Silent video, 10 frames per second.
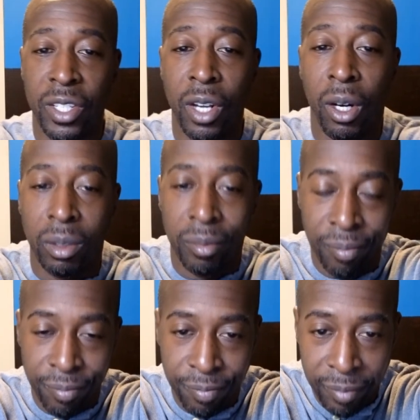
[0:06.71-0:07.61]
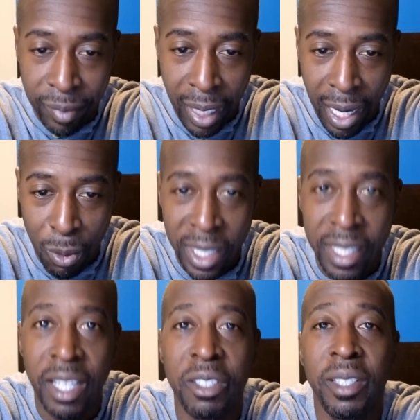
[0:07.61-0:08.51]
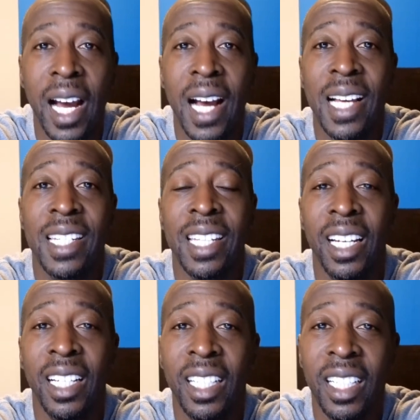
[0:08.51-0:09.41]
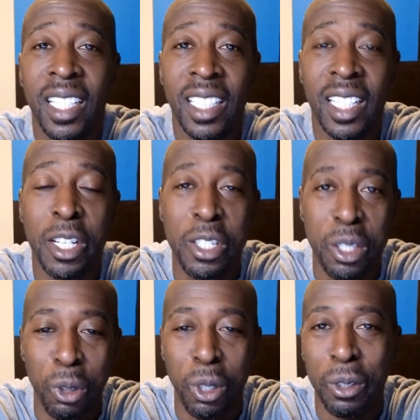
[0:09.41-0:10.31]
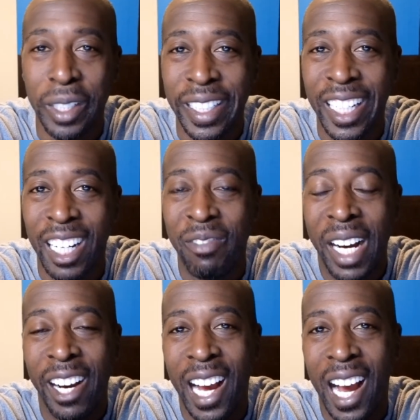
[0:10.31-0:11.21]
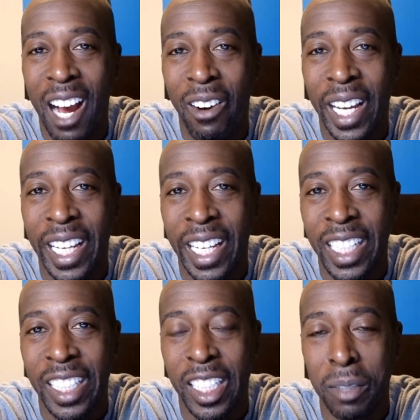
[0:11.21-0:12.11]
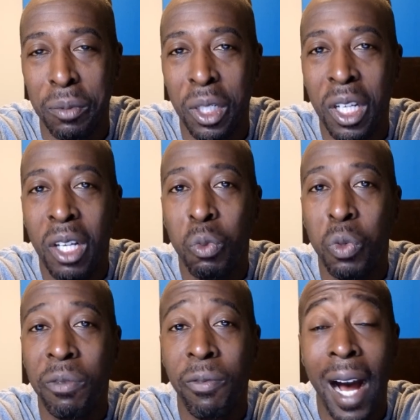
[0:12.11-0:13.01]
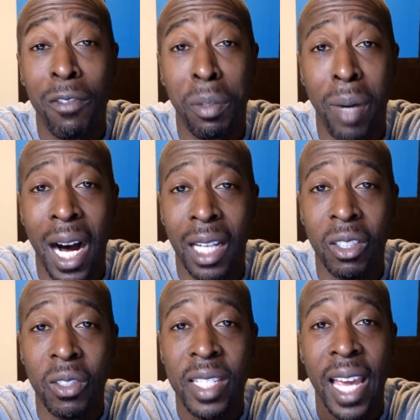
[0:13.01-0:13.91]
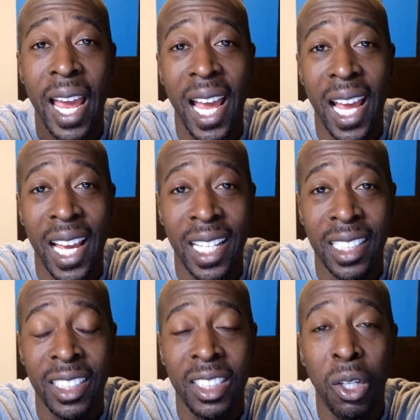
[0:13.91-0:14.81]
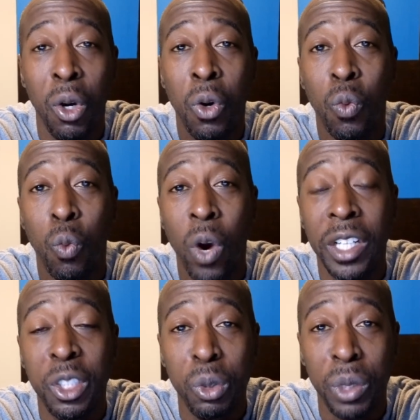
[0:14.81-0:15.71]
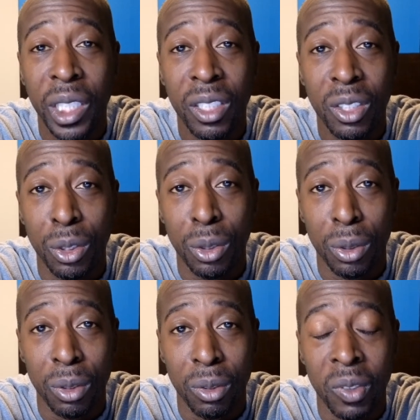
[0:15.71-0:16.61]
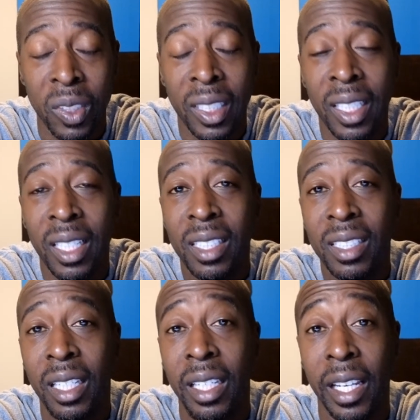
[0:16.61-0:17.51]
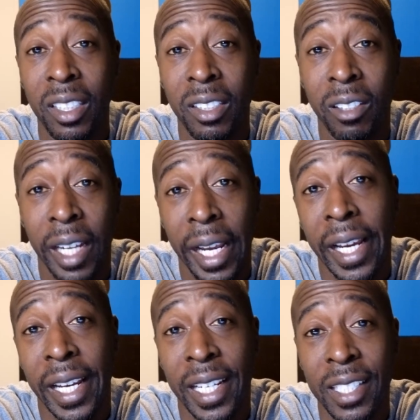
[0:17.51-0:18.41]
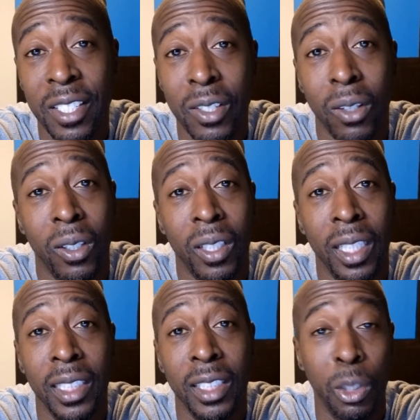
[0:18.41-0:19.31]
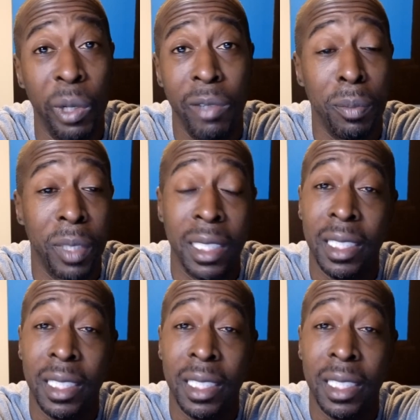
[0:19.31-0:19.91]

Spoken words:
So, I want to tell you guys a story about how I ended up with 5 Apollos and what you can do to get your hands on 3 of them.